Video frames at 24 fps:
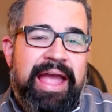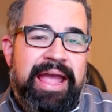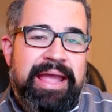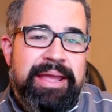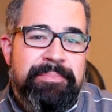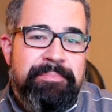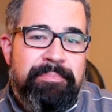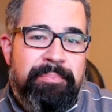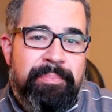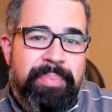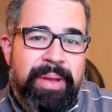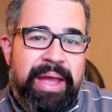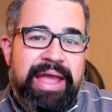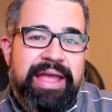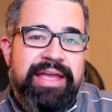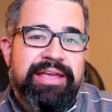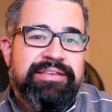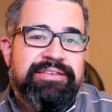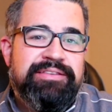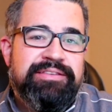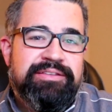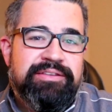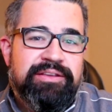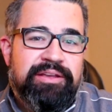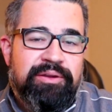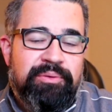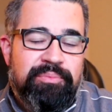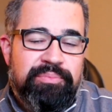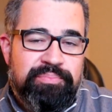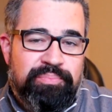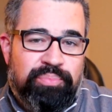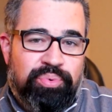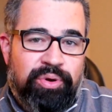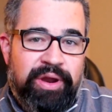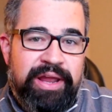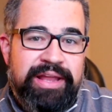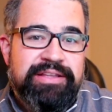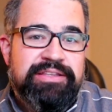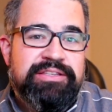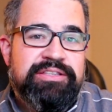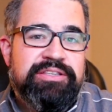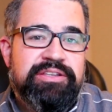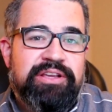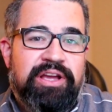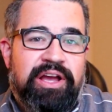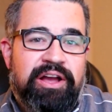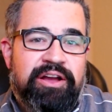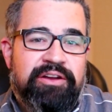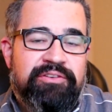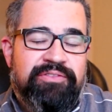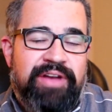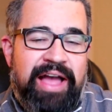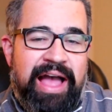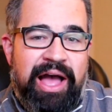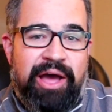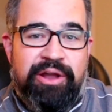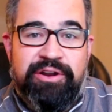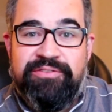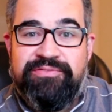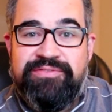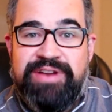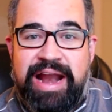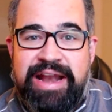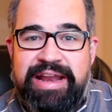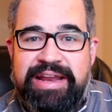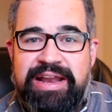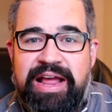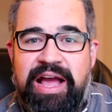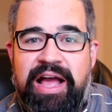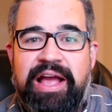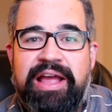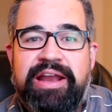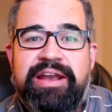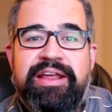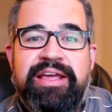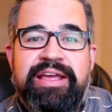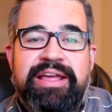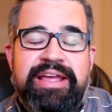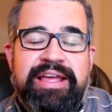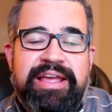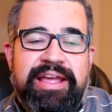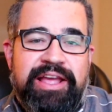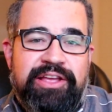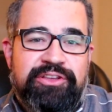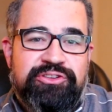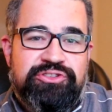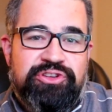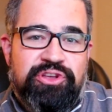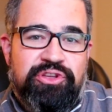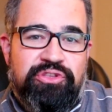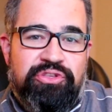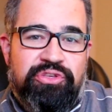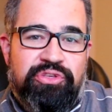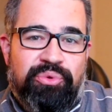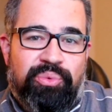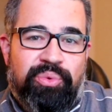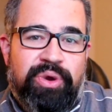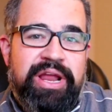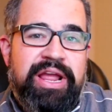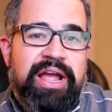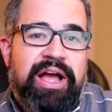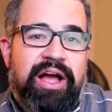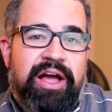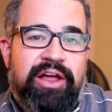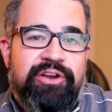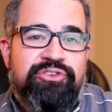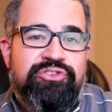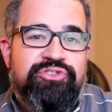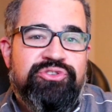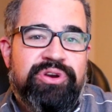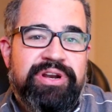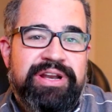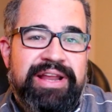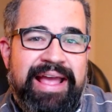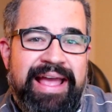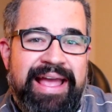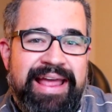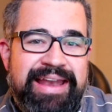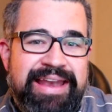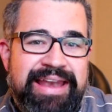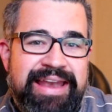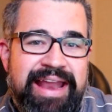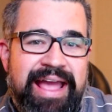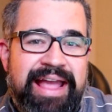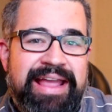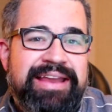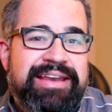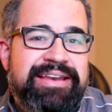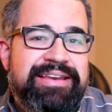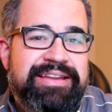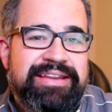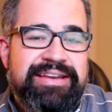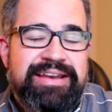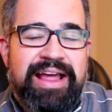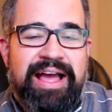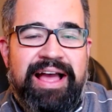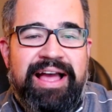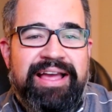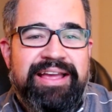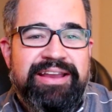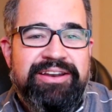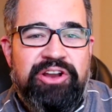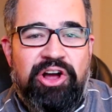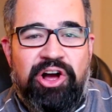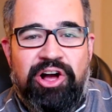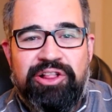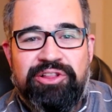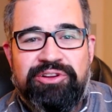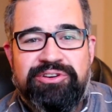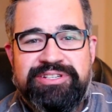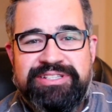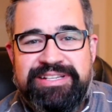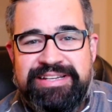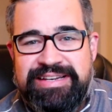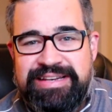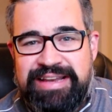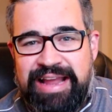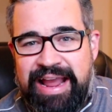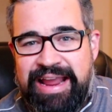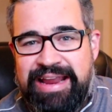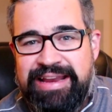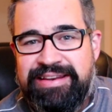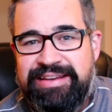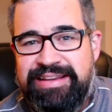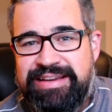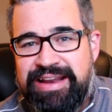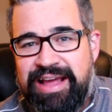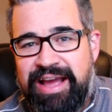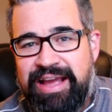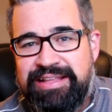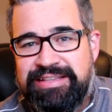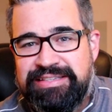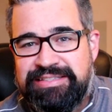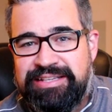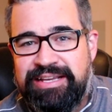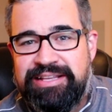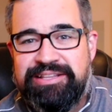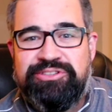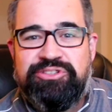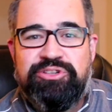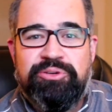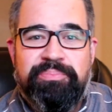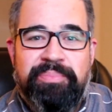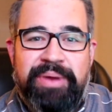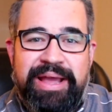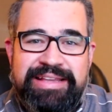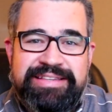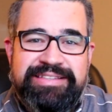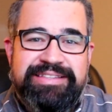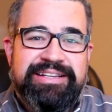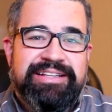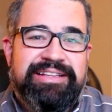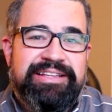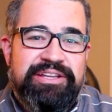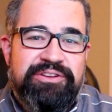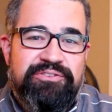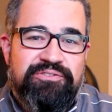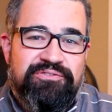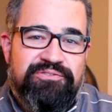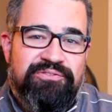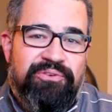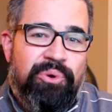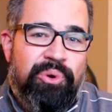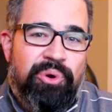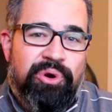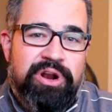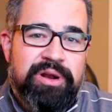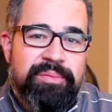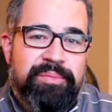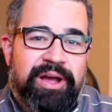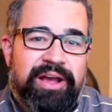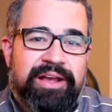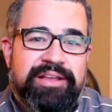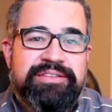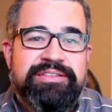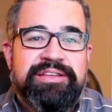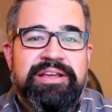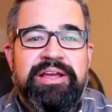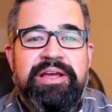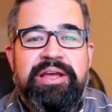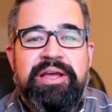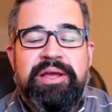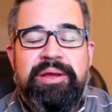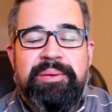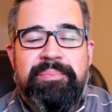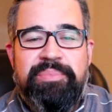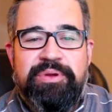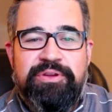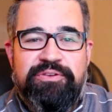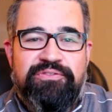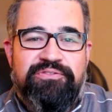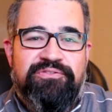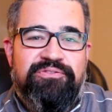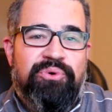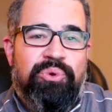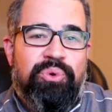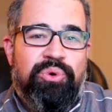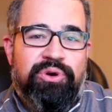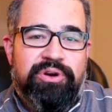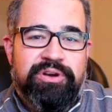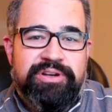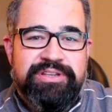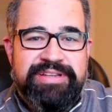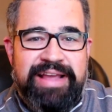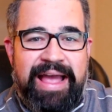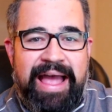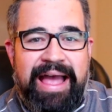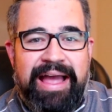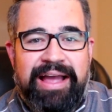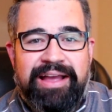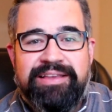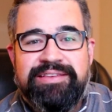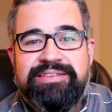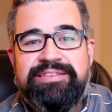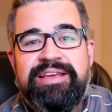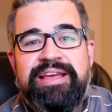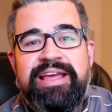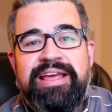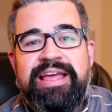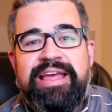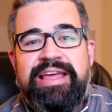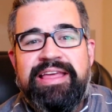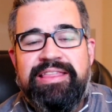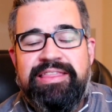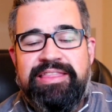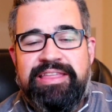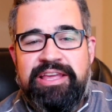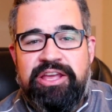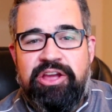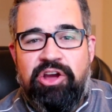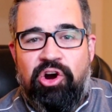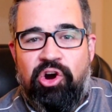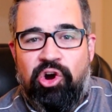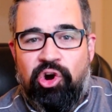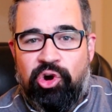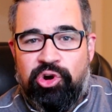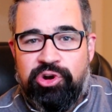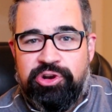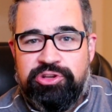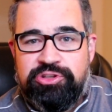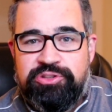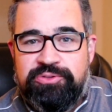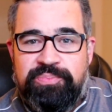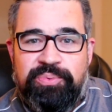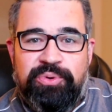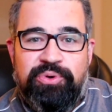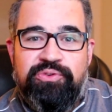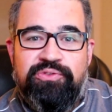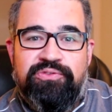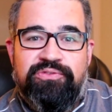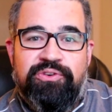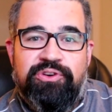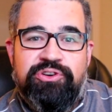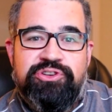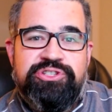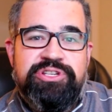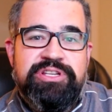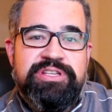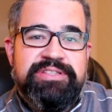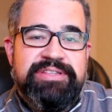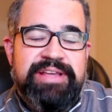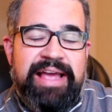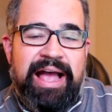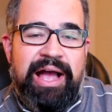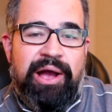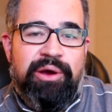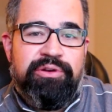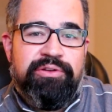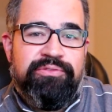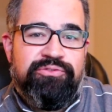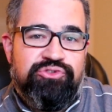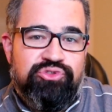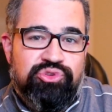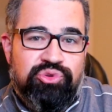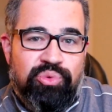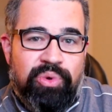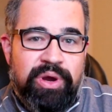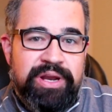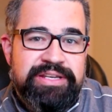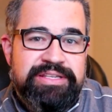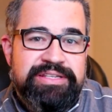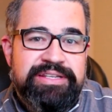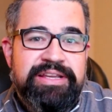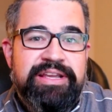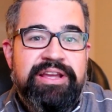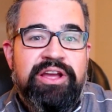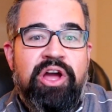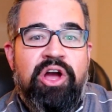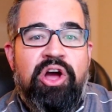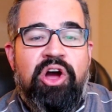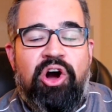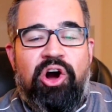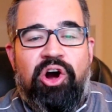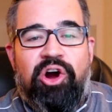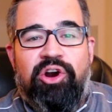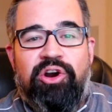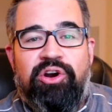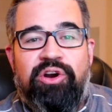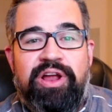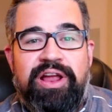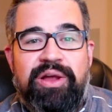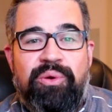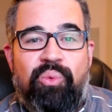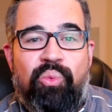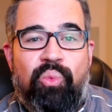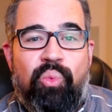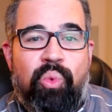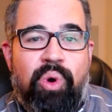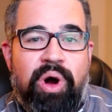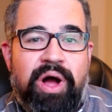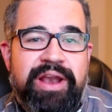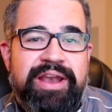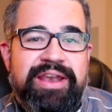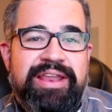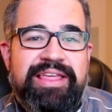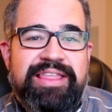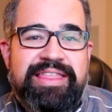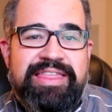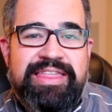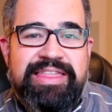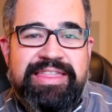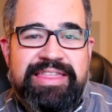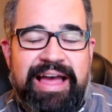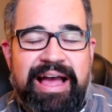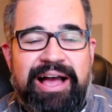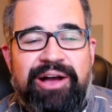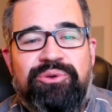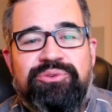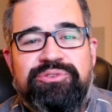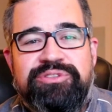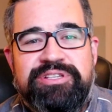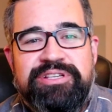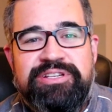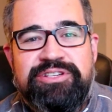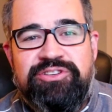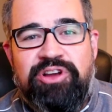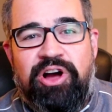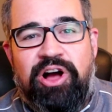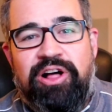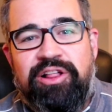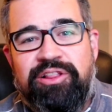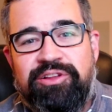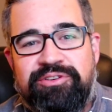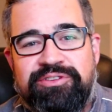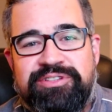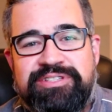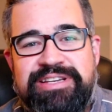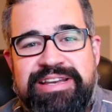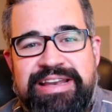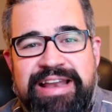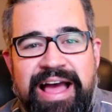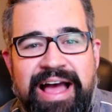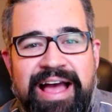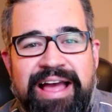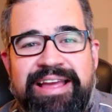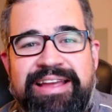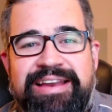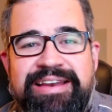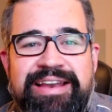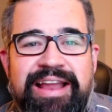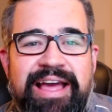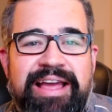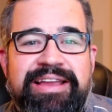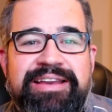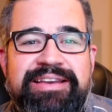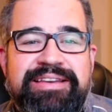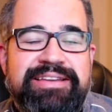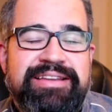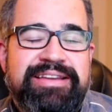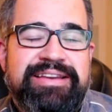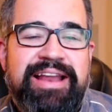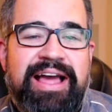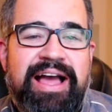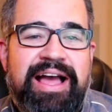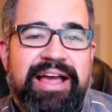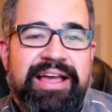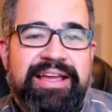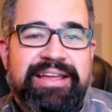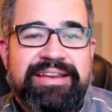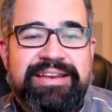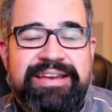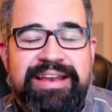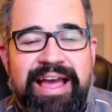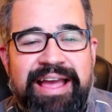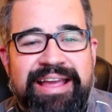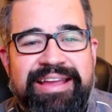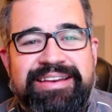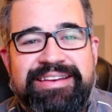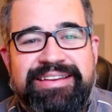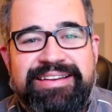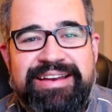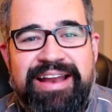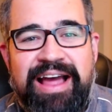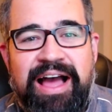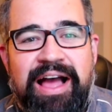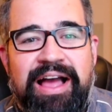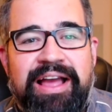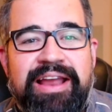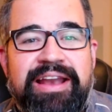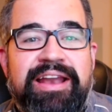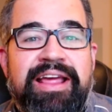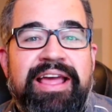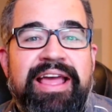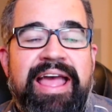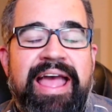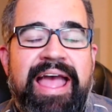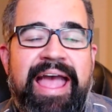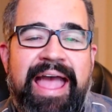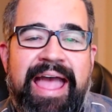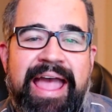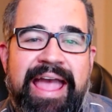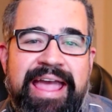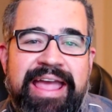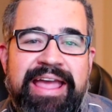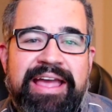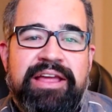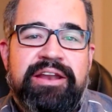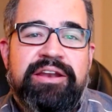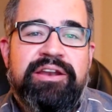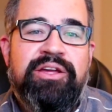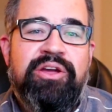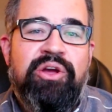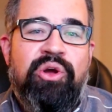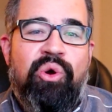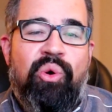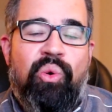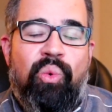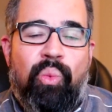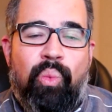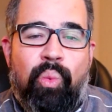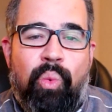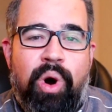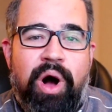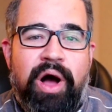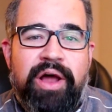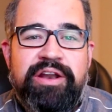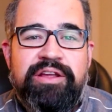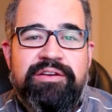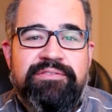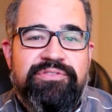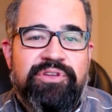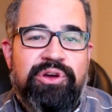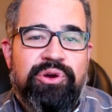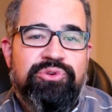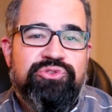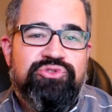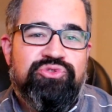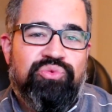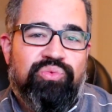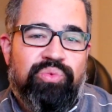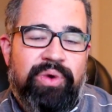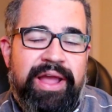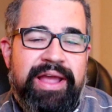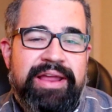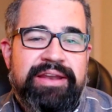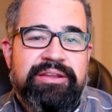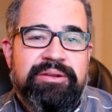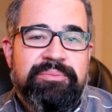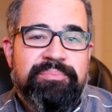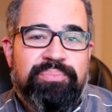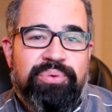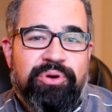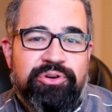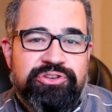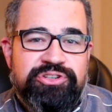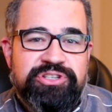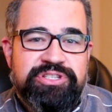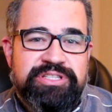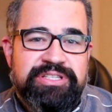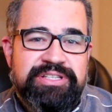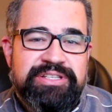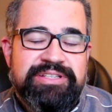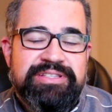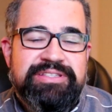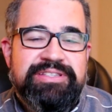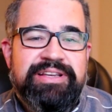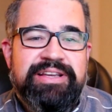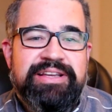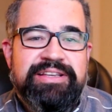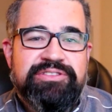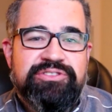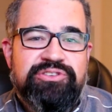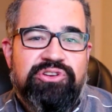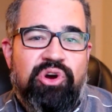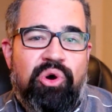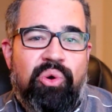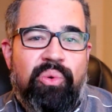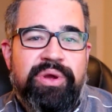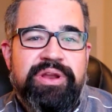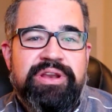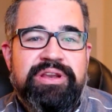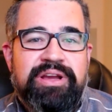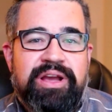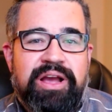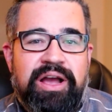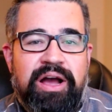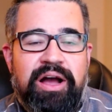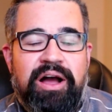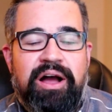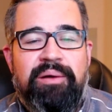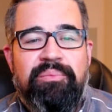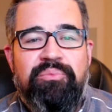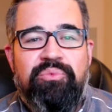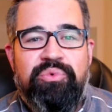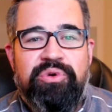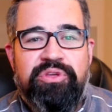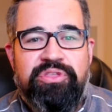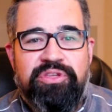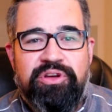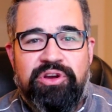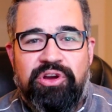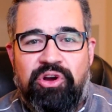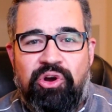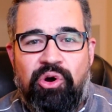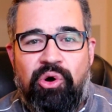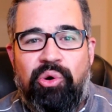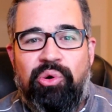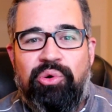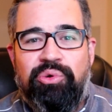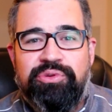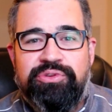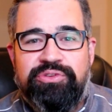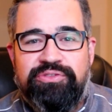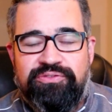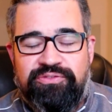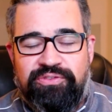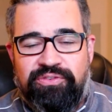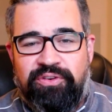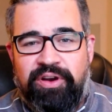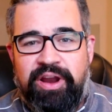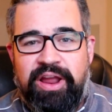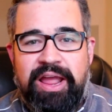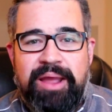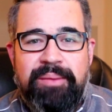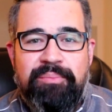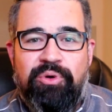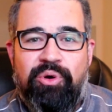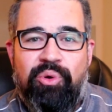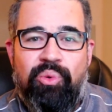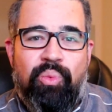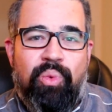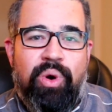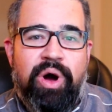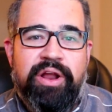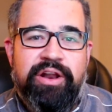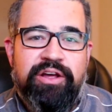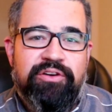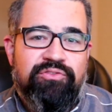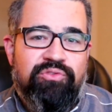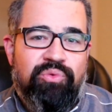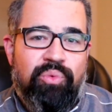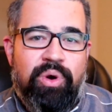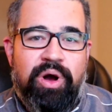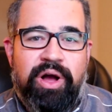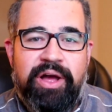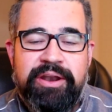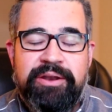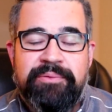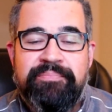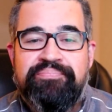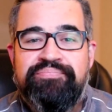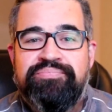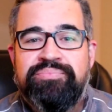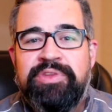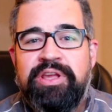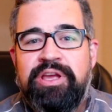A base print of out of 99 is $399.99, so basically $400 before tax. The artist proof versions out of 20 are $1,000, $999.99. And one of those random purchases is going to come with a gold frame one of one.